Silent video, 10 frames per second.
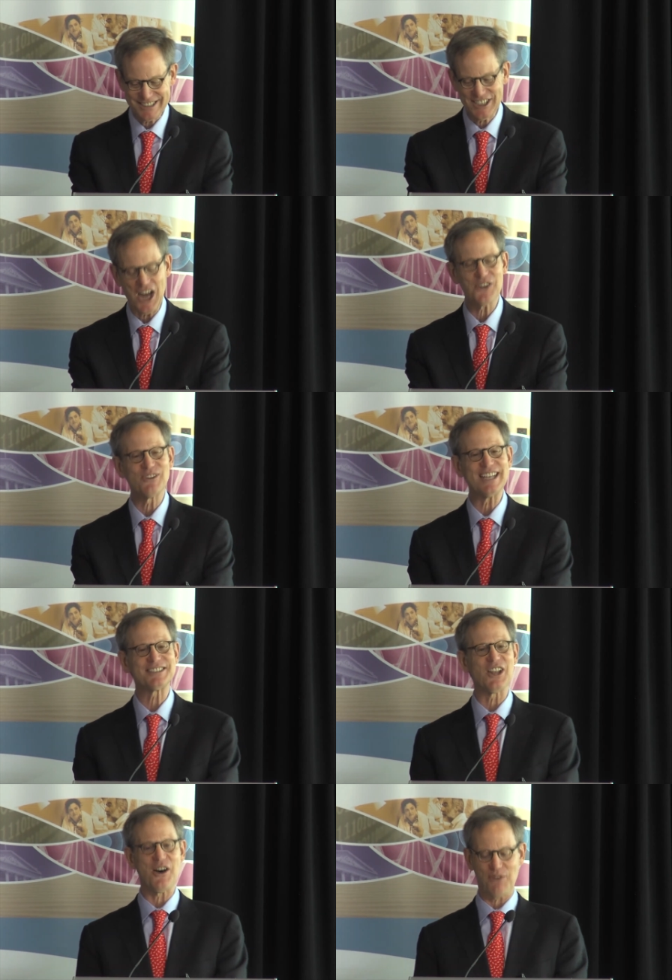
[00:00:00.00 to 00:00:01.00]
John
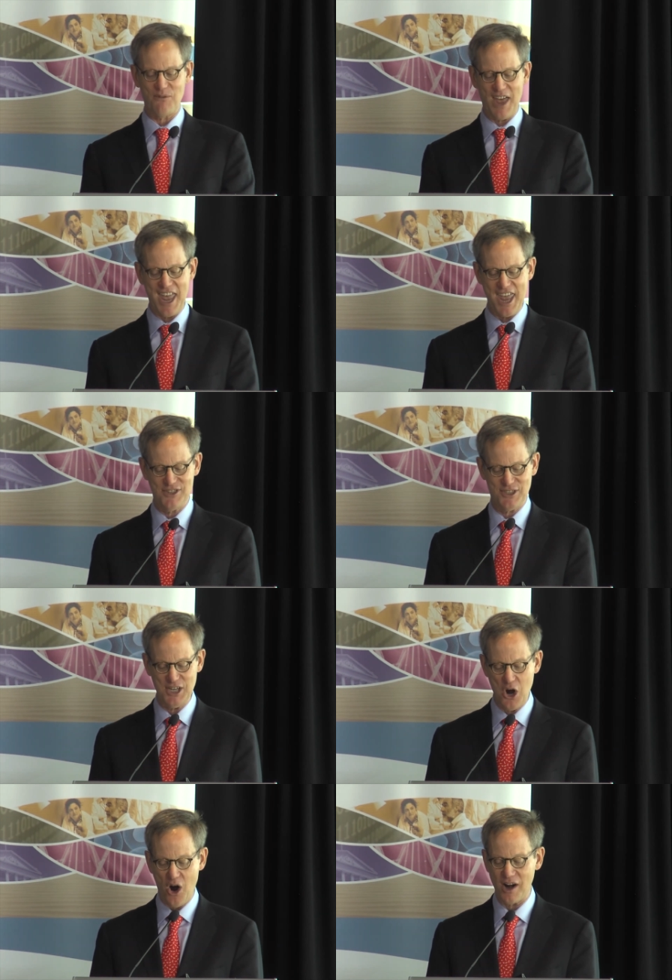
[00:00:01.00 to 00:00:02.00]
Resloff of
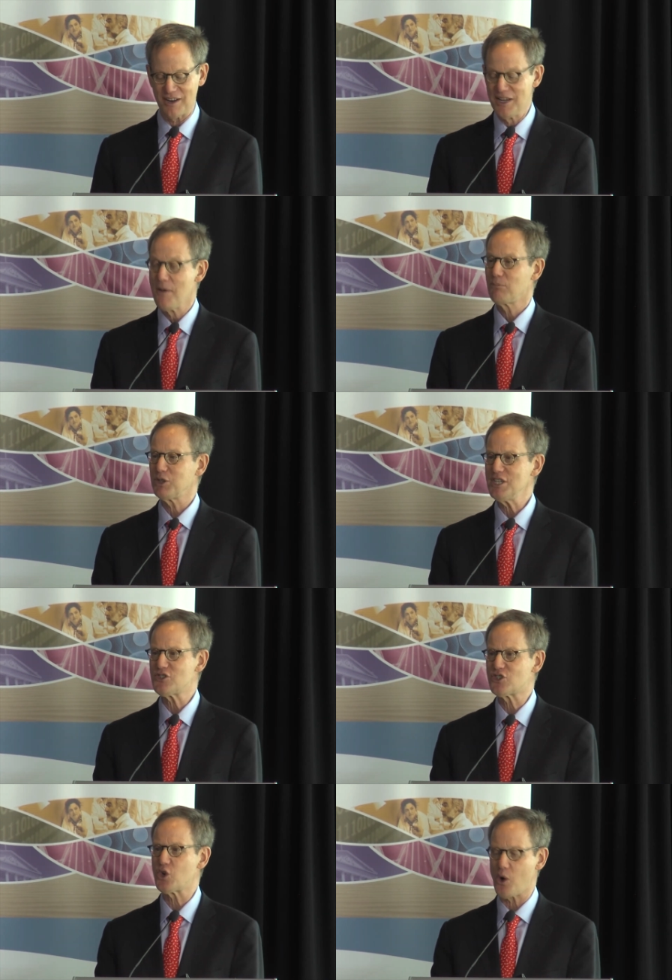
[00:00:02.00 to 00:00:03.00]
AACR,
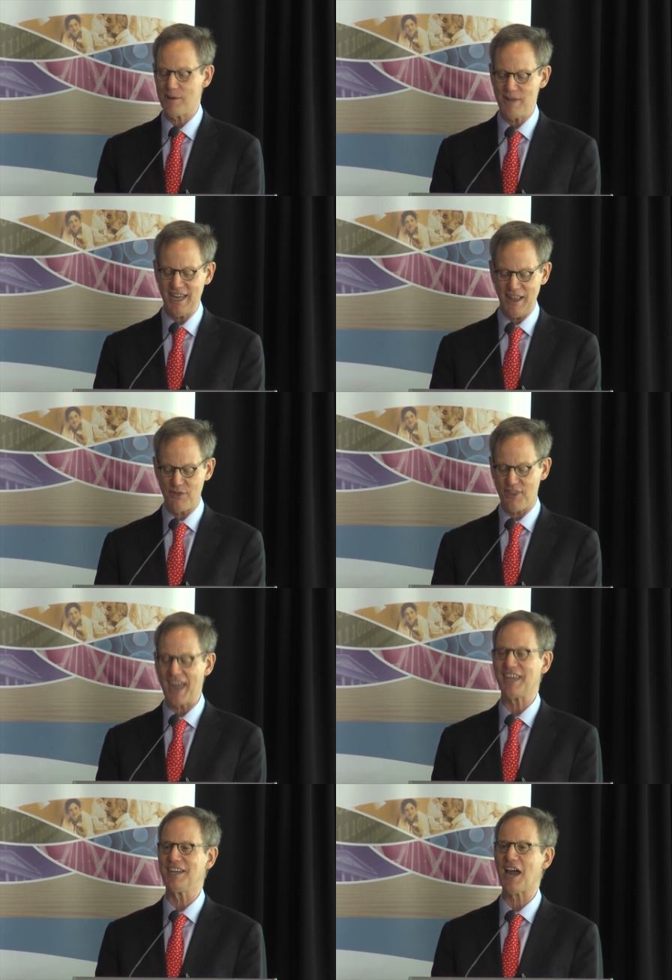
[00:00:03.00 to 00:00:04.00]
please join me in
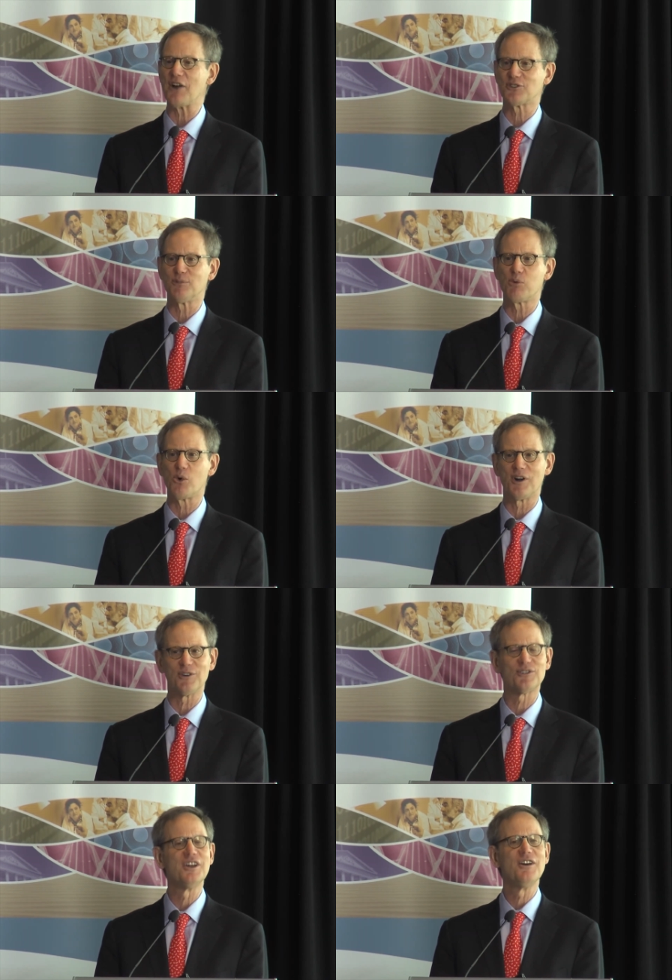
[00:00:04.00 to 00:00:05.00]
thanking our
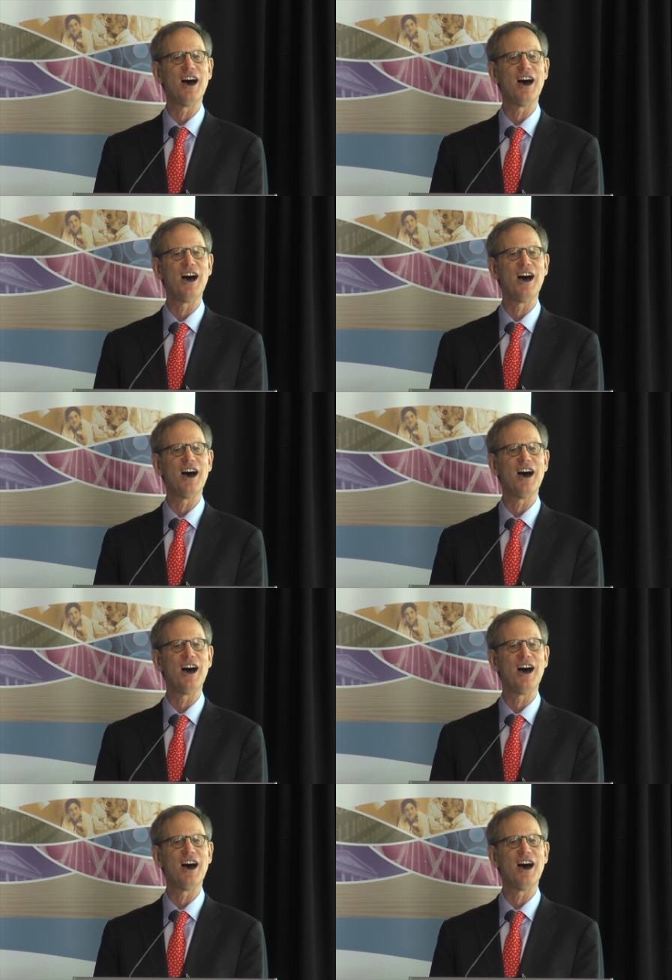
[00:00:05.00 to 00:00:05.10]
supporters